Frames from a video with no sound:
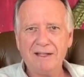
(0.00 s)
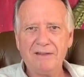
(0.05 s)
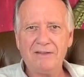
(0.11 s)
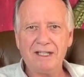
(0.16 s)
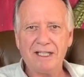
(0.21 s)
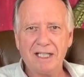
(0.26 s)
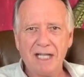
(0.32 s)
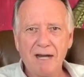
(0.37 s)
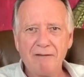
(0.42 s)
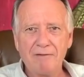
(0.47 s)
the
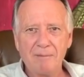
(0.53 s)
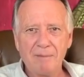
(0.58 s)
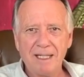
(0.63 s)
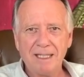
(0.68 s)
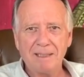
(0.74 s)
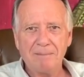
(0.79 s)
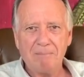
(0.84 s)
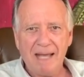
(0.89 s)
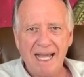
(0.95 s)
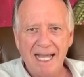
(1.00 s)

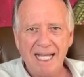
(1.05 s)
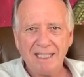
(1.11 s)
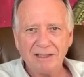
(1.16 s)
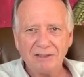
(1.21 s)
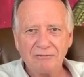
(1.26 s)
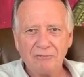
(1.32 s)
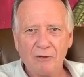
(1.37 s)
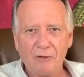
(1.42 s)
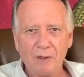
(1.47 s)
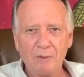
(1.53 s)
government
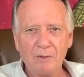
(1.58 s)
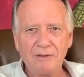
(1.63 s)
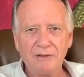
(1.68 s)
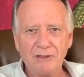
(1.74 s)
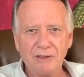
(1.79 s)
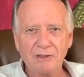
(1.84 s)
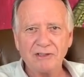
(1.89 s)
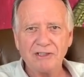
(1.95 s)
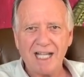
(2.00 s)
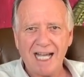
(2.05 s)
pays for with
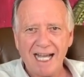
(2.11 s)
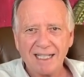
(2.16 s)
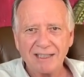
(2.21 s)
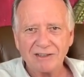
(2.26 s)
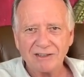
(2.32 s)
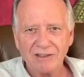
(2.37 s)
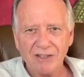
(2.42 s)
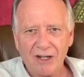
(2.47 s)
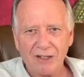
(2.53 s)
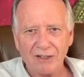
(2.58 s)
your
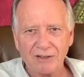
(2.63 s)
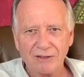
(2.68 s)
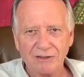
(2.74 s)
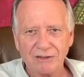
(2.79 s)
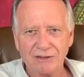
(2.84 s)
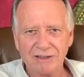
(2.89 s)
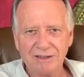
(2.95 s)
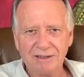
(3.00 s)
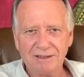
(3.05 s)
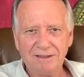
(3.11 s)
tax dollars.